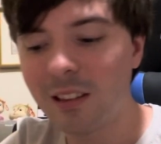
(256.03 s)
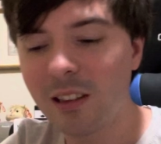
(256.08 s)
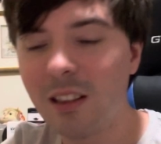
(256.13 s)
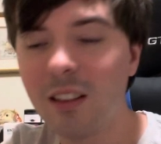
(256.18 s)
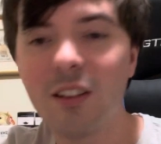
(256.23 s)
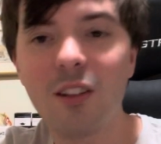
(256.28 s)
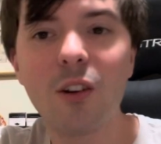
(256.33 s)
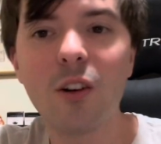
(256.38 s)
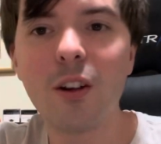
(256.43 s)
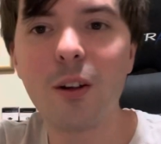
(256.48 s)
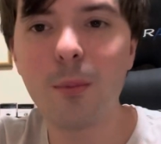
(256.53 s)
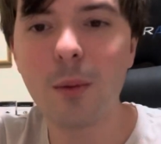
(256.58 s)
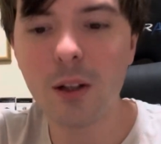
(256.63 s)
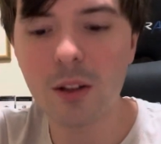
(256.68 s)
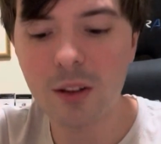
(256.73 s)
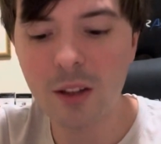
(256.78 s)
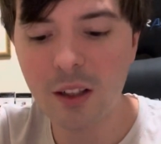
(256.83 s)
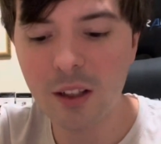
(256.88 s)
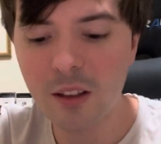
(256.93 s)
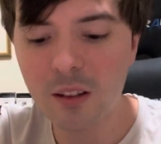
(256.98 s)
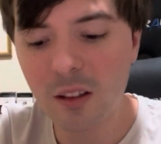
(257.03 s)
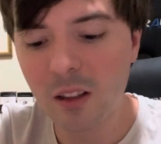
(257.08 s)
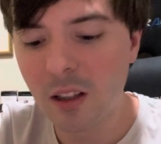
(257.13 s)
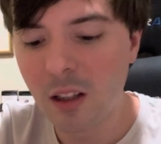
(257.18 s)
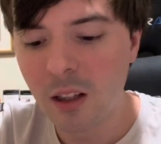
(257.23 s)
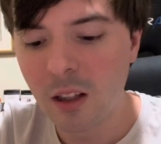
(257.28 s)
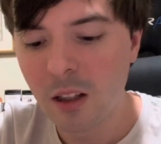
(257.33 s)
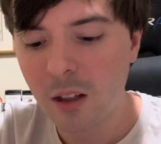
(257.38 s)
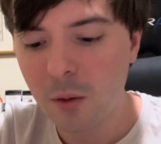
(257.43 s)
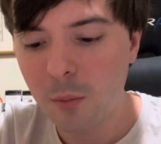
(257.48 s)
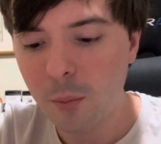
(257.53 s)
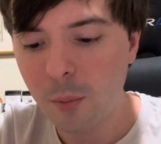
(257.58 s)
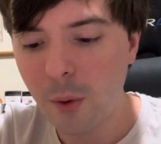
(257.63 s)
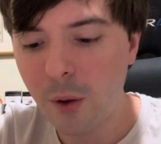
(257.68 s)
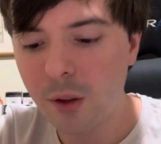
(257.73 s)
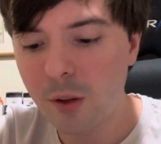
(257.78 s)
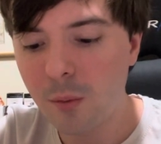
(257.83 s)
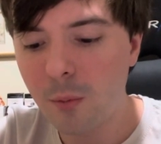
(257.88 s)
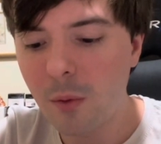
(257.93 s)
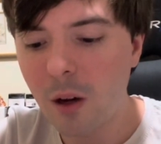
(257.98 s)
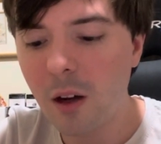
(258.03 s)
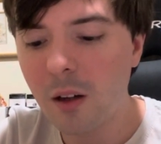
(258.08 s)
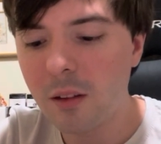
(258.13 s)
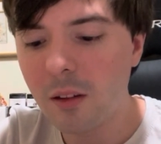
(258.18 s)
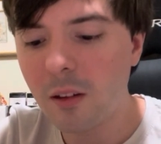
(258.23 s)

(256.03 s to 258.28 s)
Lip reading: Sorry about that. But mine